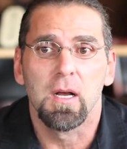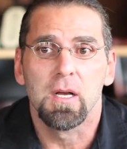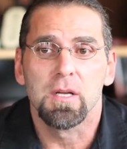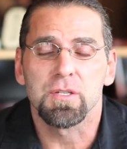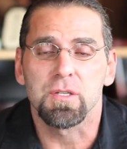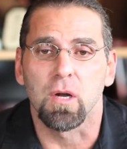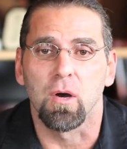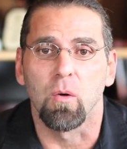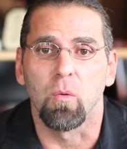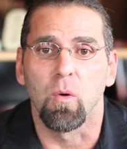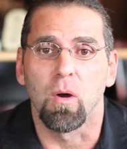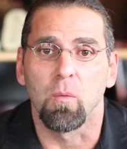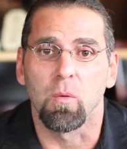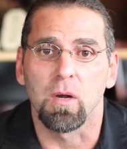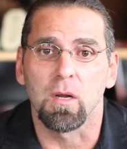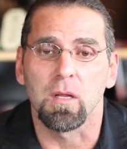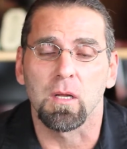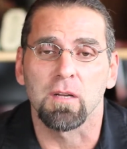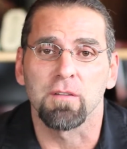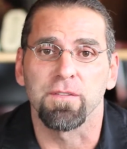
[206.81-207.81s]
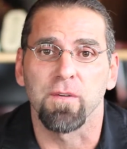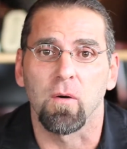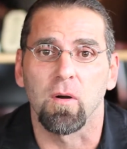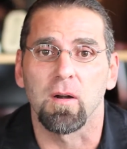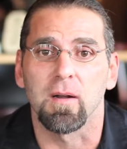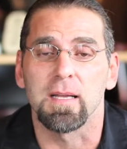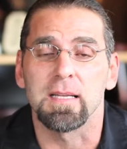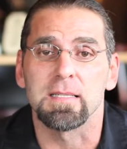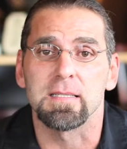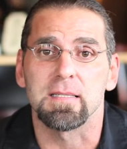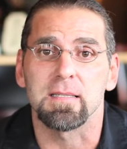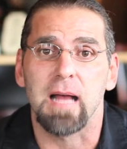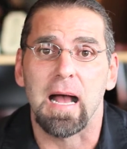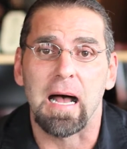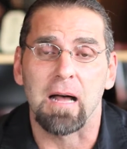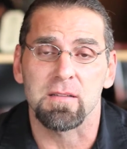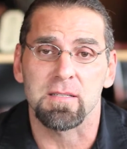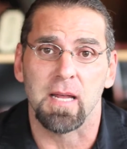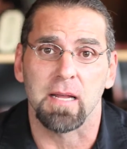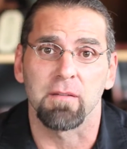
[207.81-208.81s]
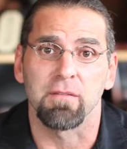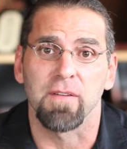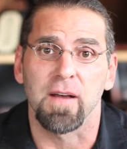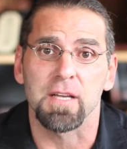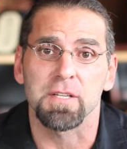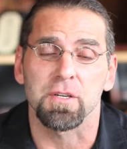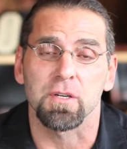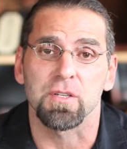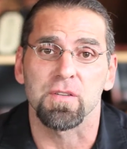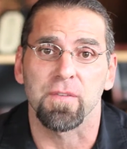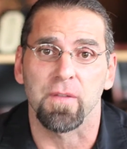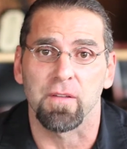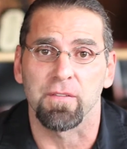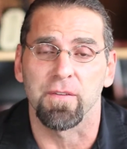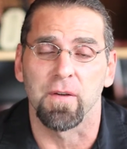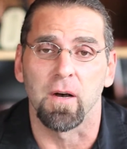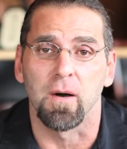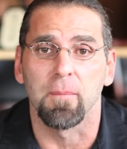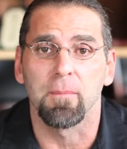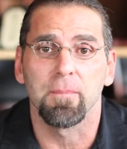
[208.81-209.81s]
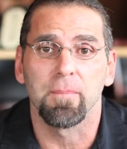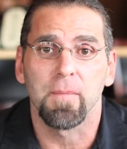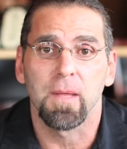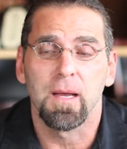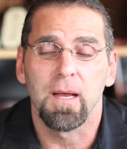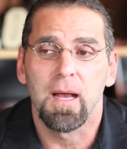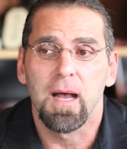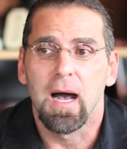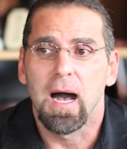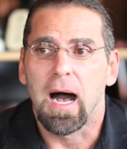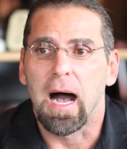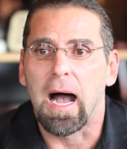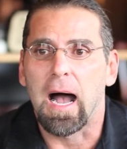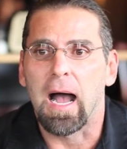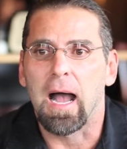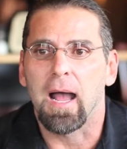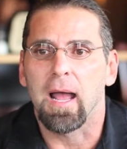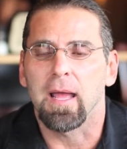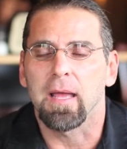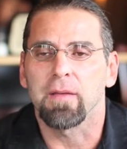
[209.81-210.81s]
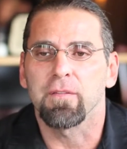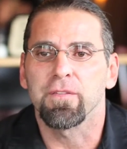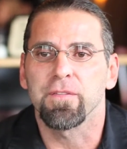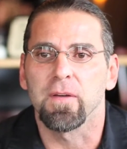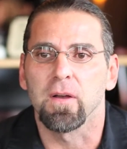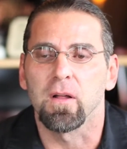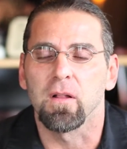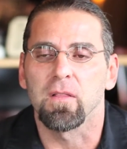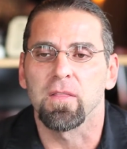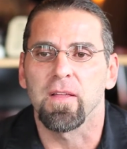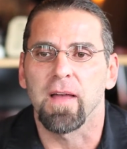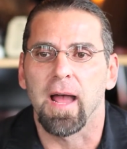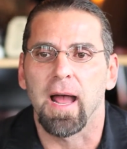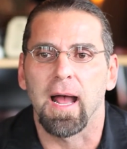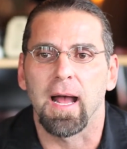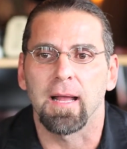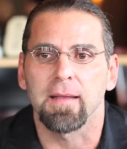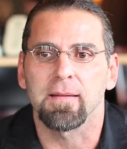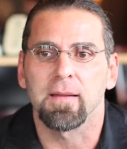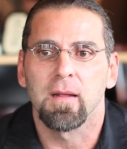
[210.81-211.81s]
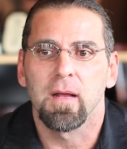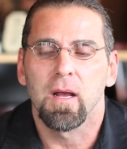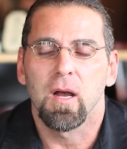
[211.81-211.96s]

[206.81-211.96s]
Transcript: So what we're looking for is outside investors for the film. I feel that